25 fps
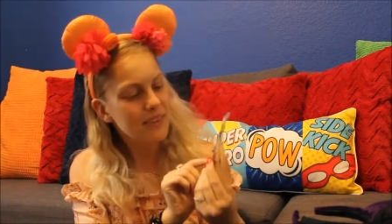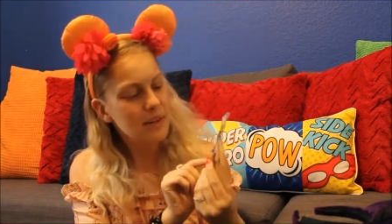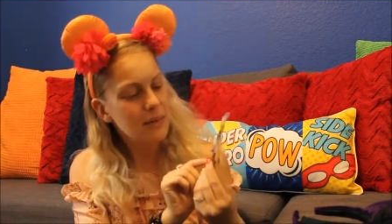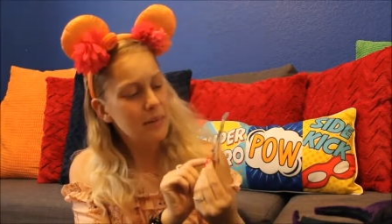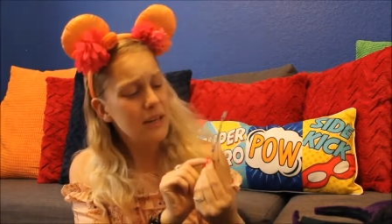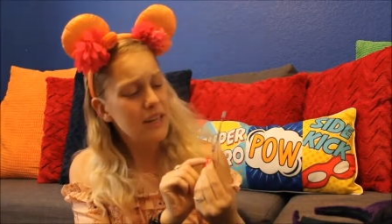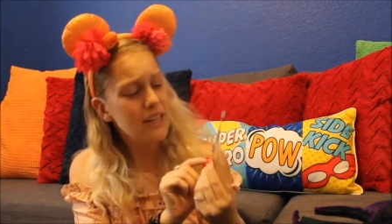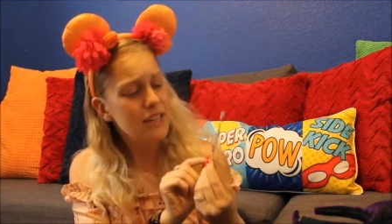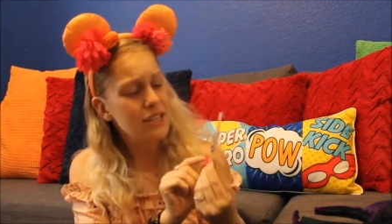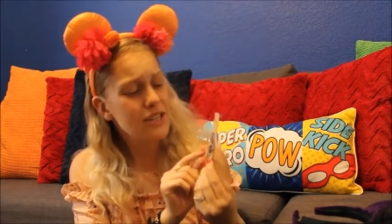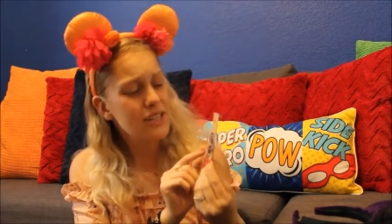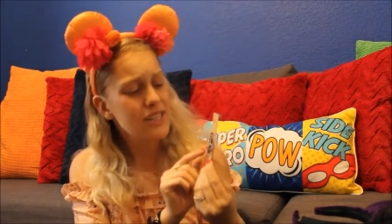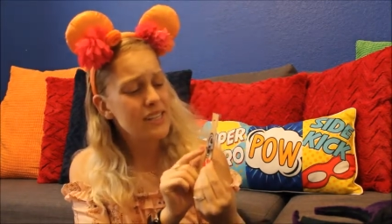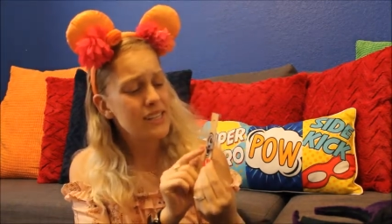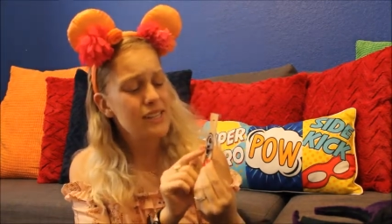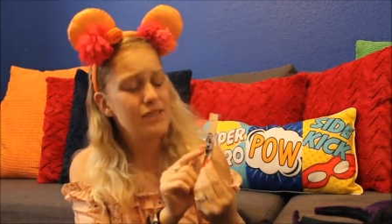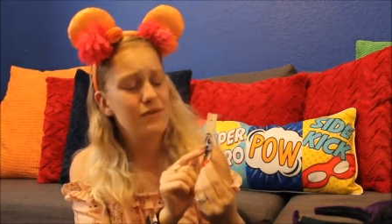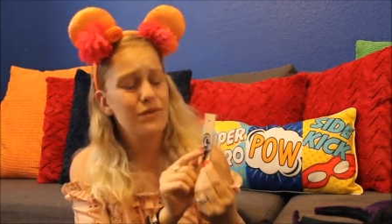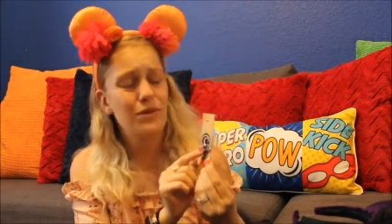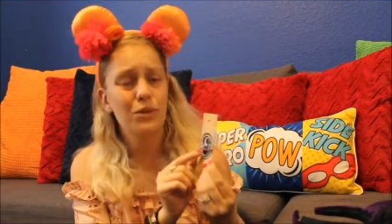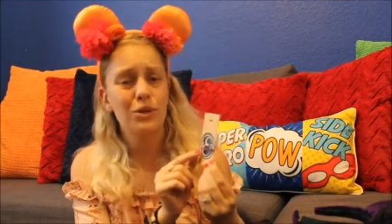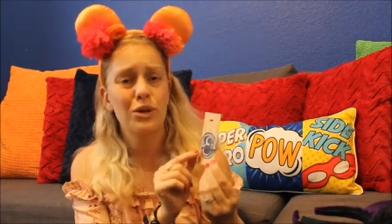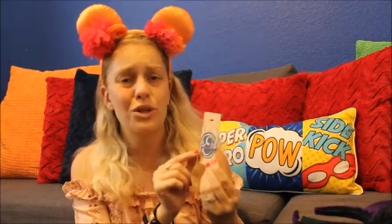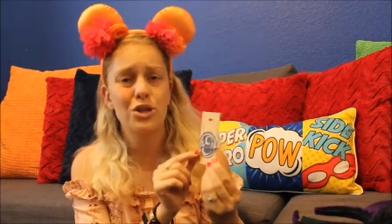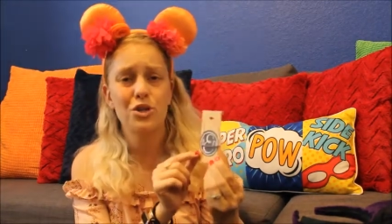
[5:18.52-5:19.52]
But it just says
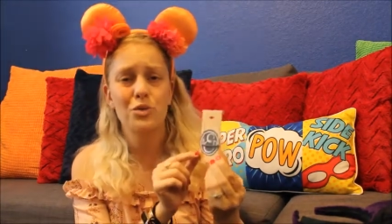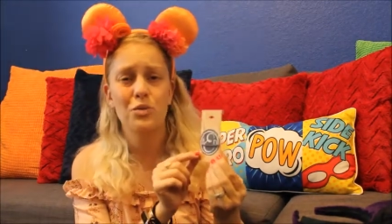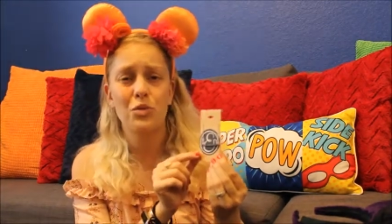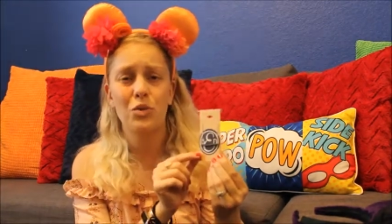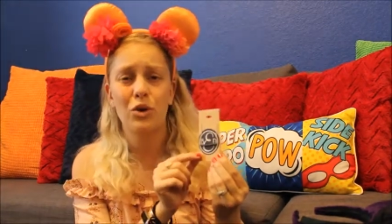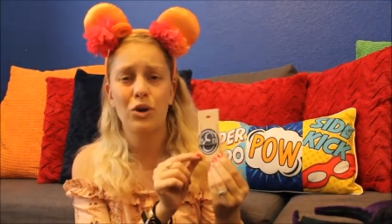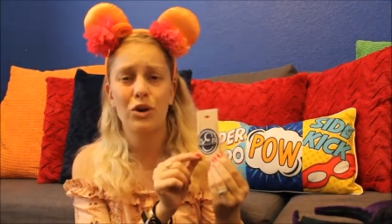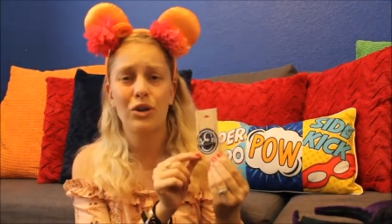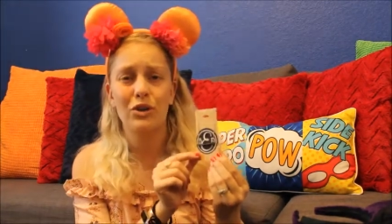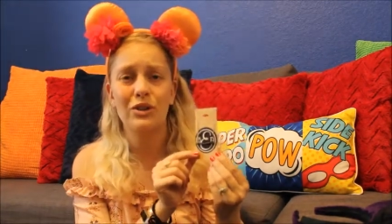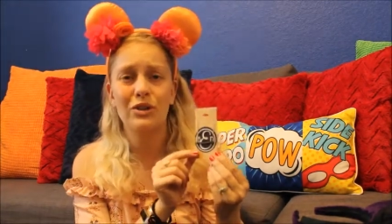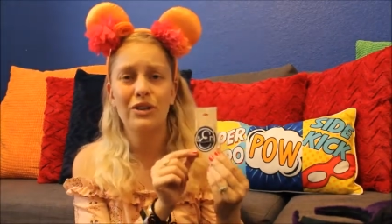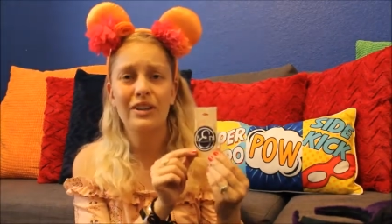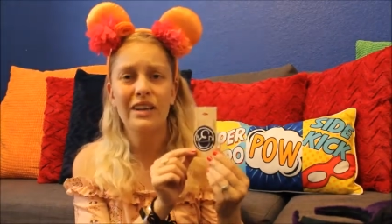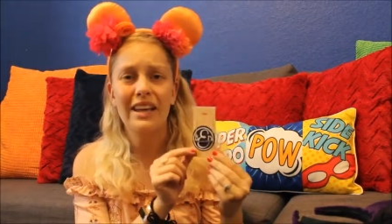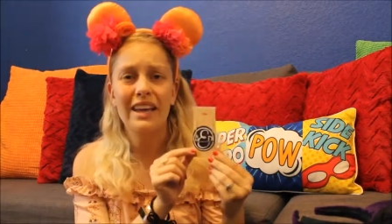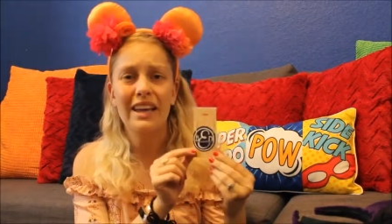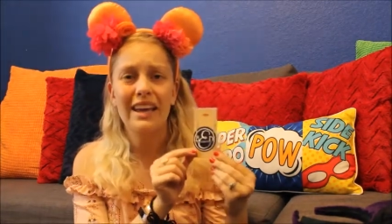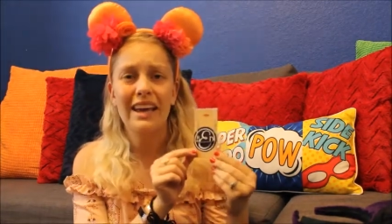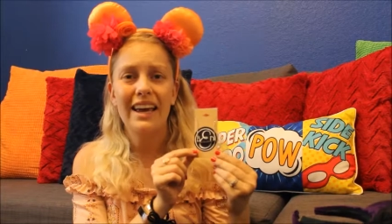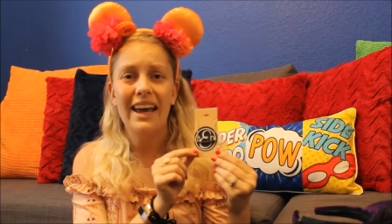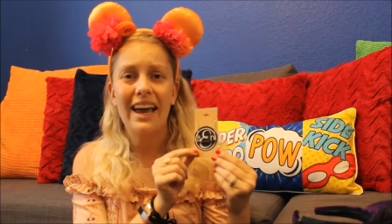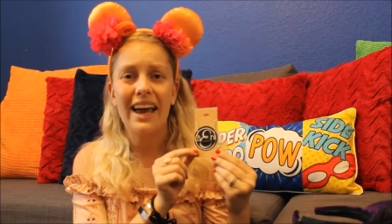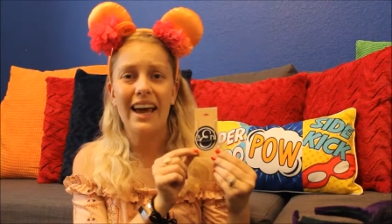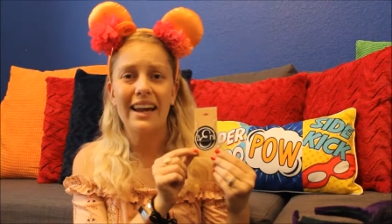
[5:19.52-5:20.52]
Foolish Mortal,
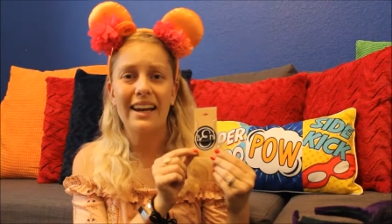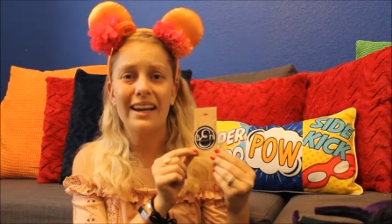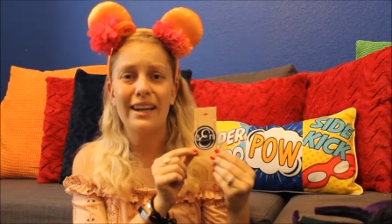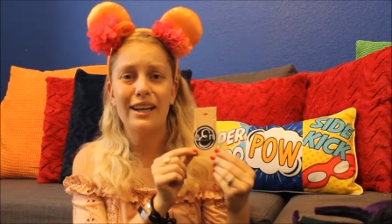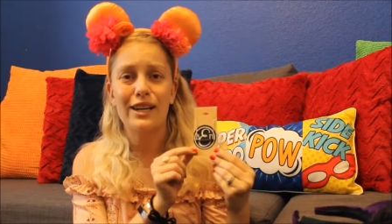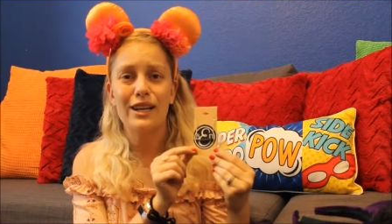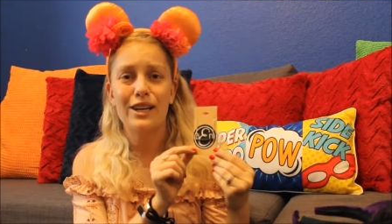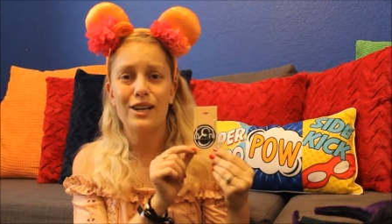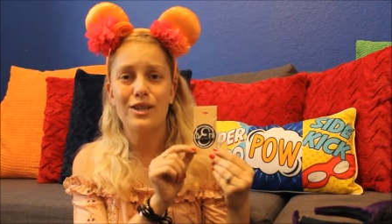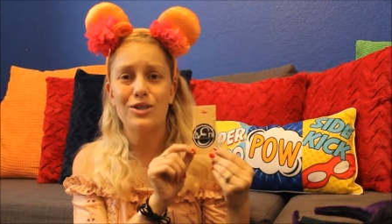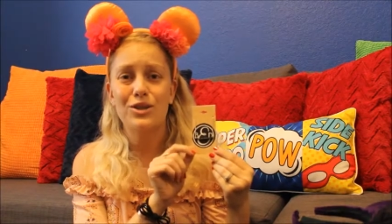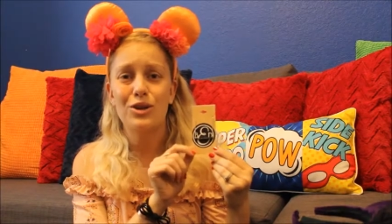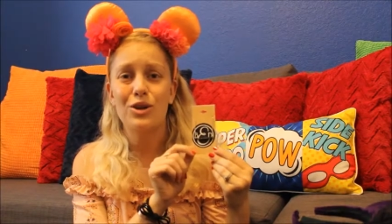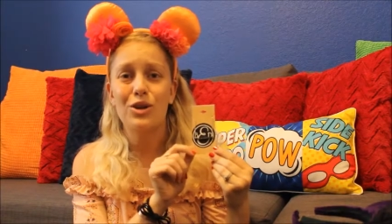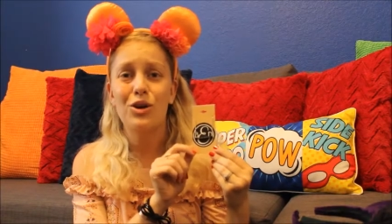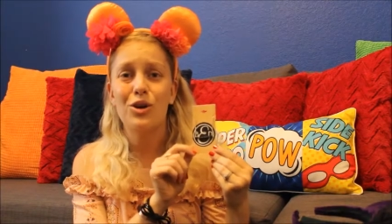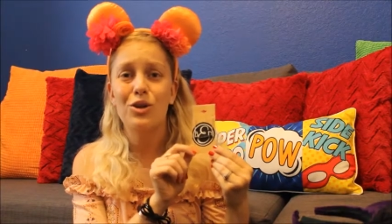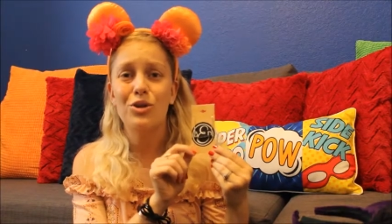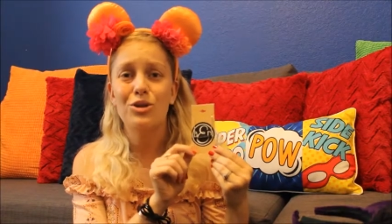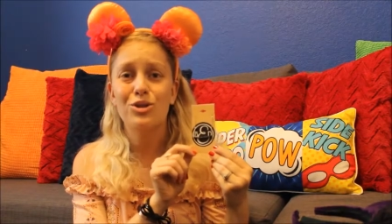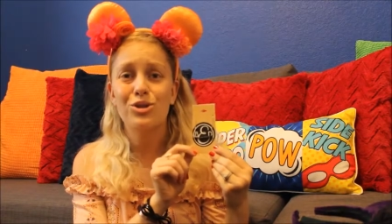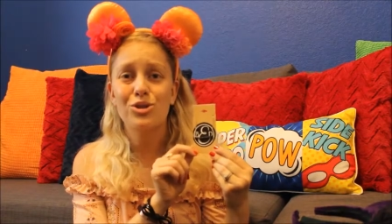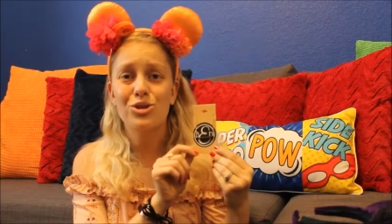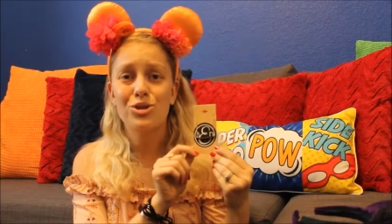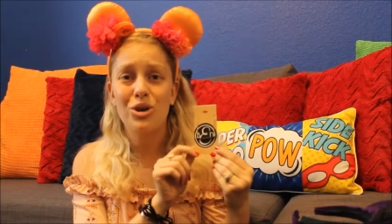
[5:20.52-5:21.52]
and it is
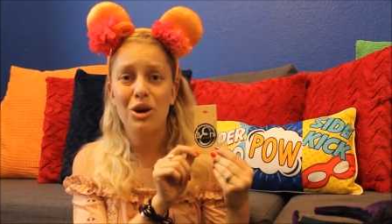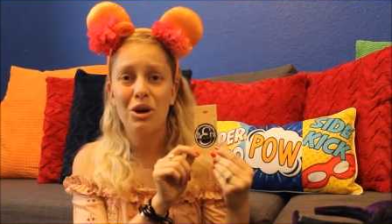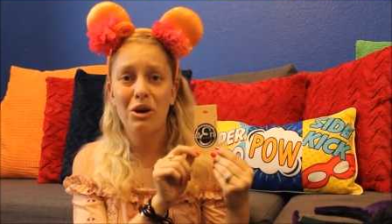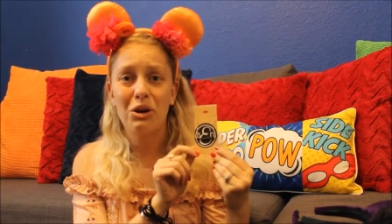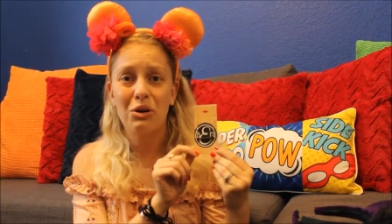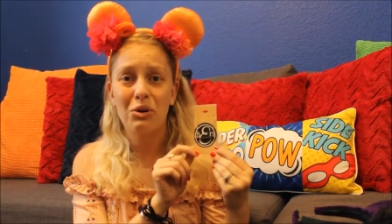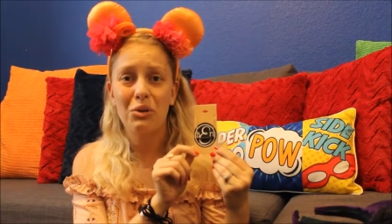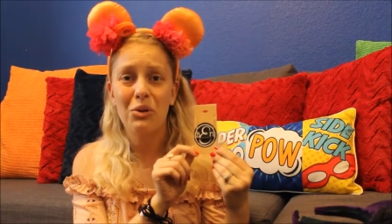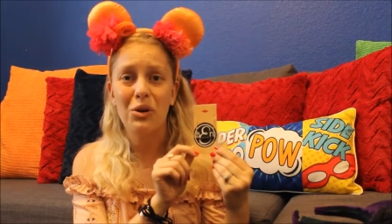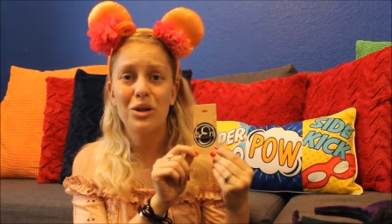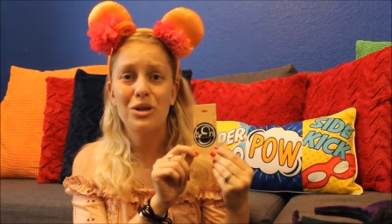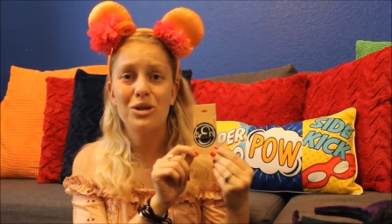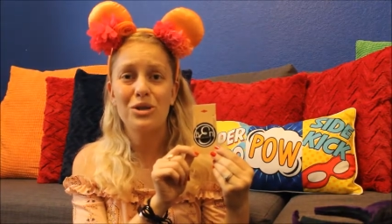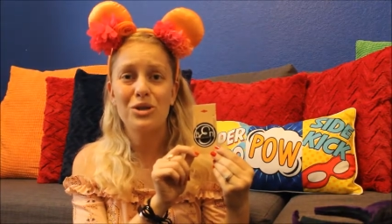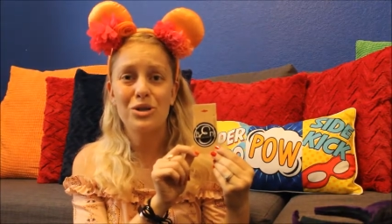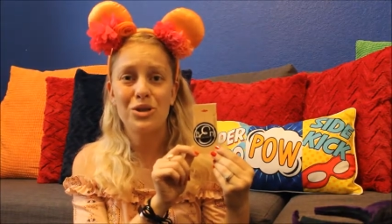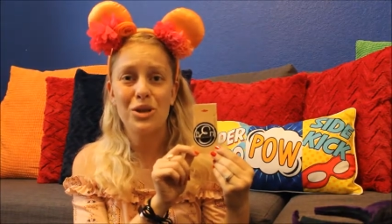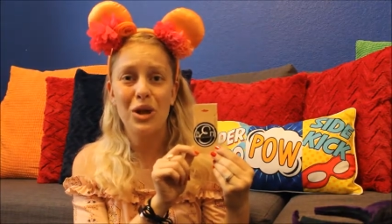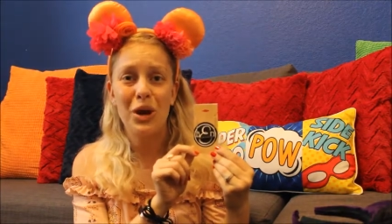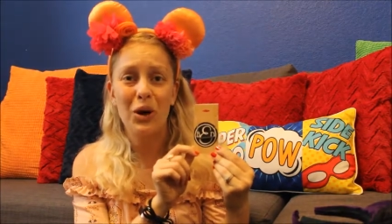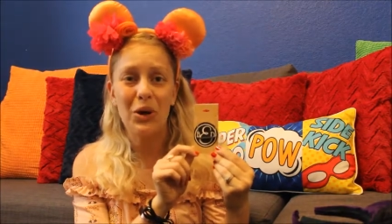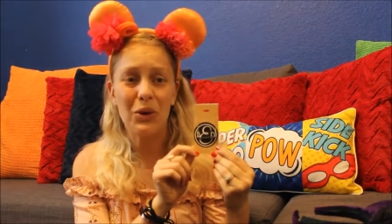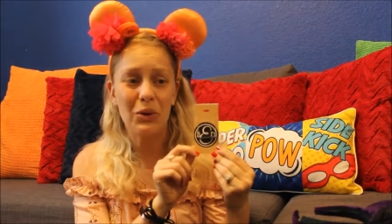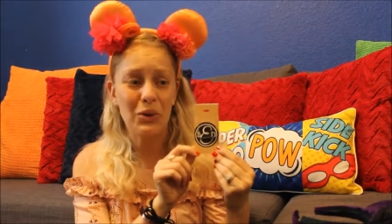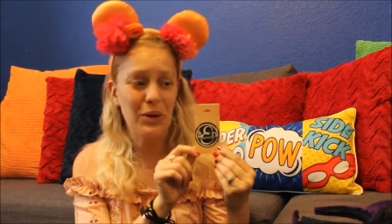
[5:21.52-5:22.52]
so,
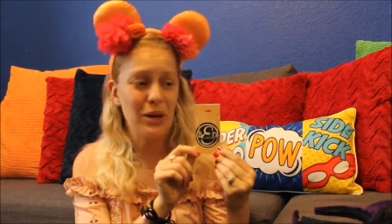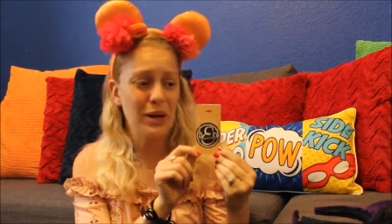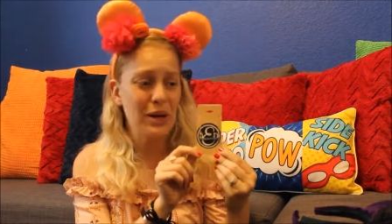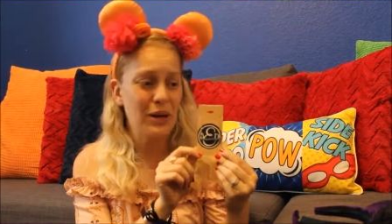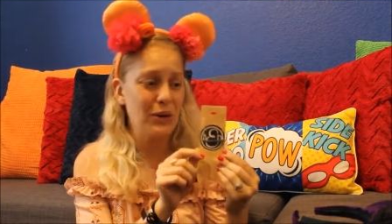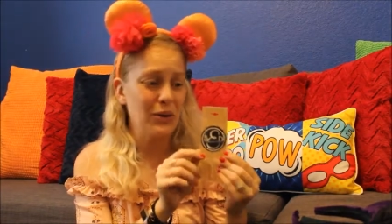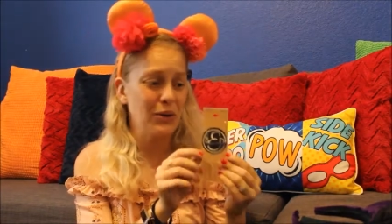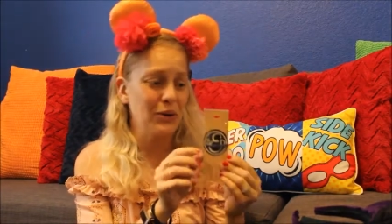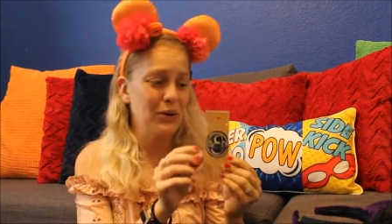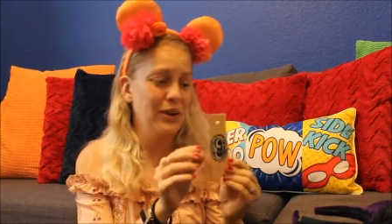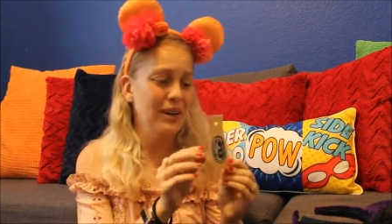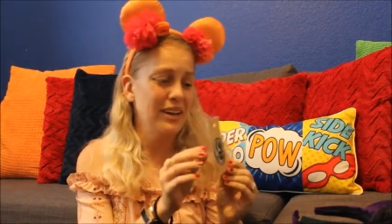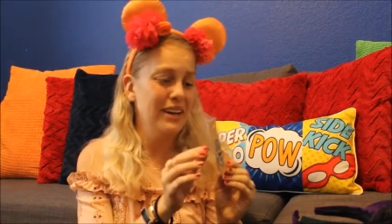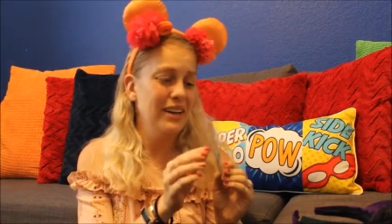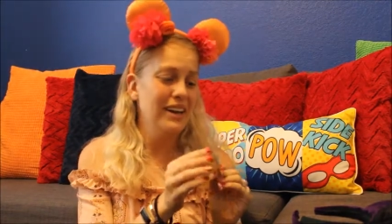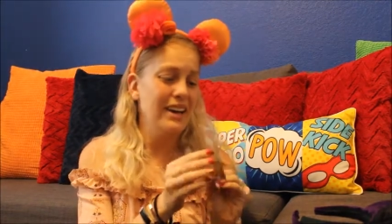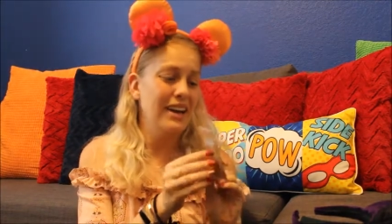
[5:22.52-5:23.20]
so cute.